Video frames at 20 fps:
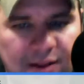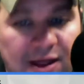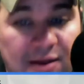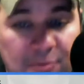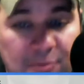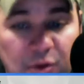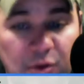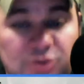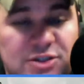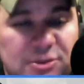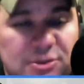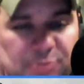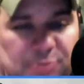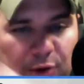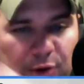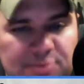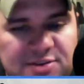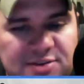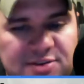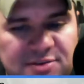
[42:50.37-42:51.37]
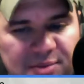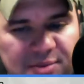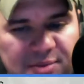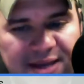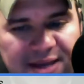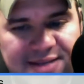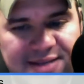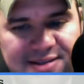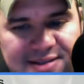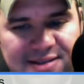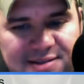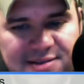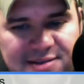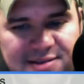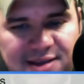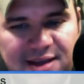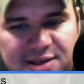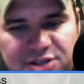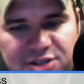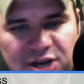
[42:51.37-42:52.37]
most of the popes have been Masons.
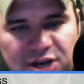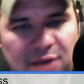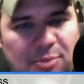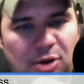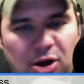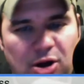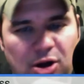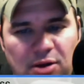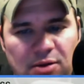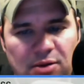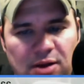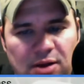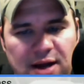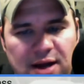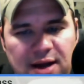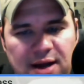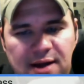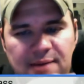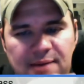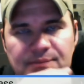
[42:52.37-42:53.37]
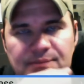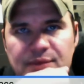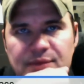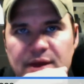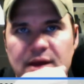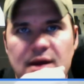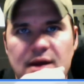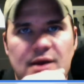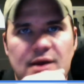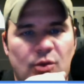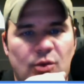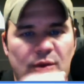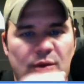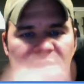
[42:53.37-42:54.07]
Like John Paul, the one that